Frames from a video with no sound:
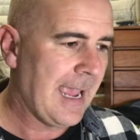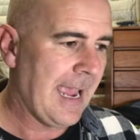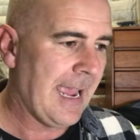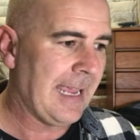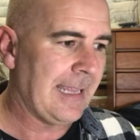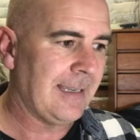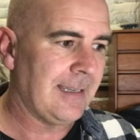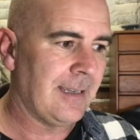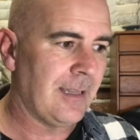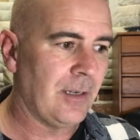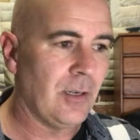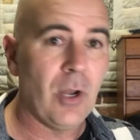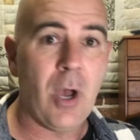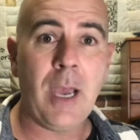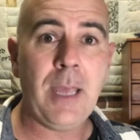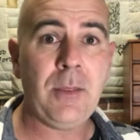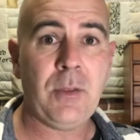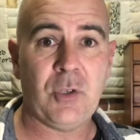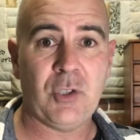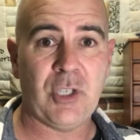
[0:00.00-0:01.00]
And the
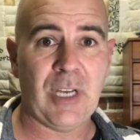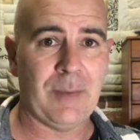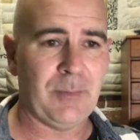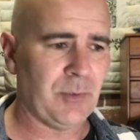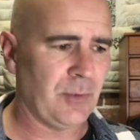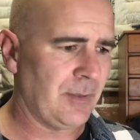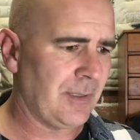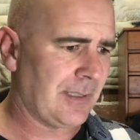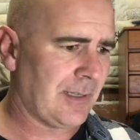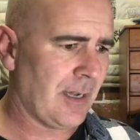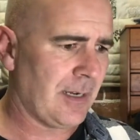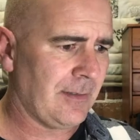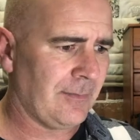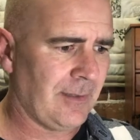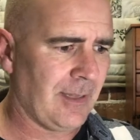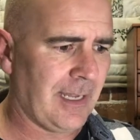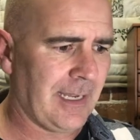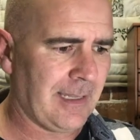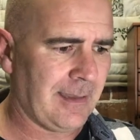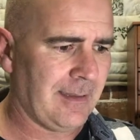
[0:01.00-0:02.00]
ninth chapter is kind of
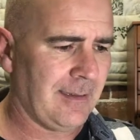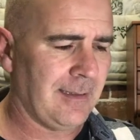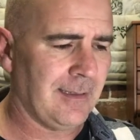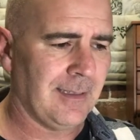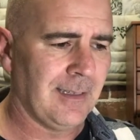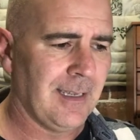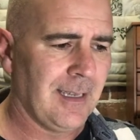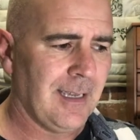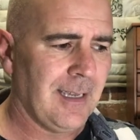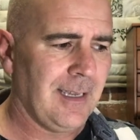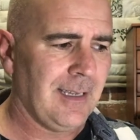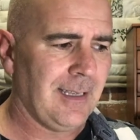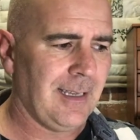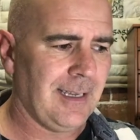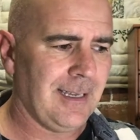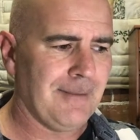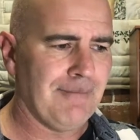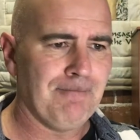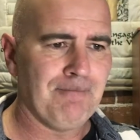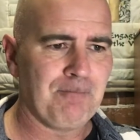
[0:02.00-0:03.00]
like
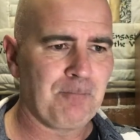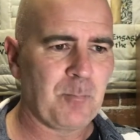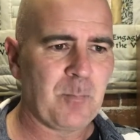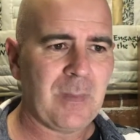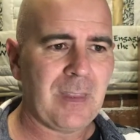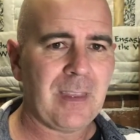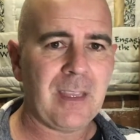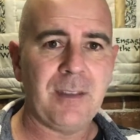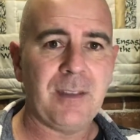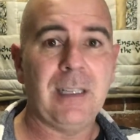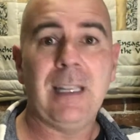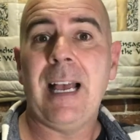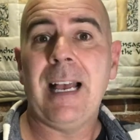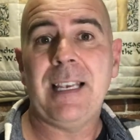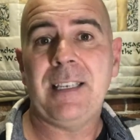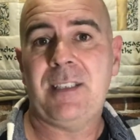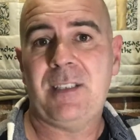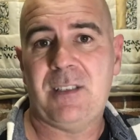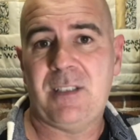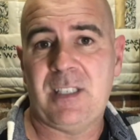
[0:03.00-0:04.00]
the
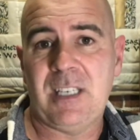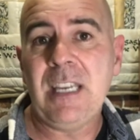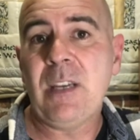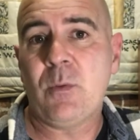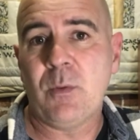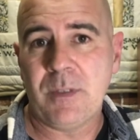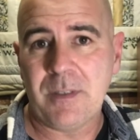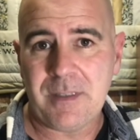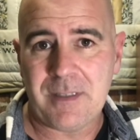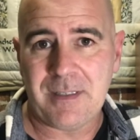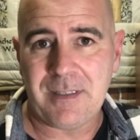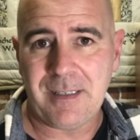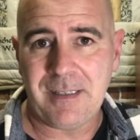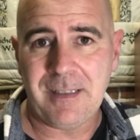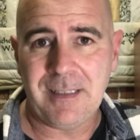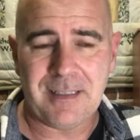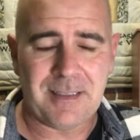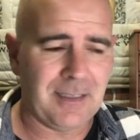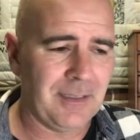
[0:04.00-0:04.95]
last sequence in this,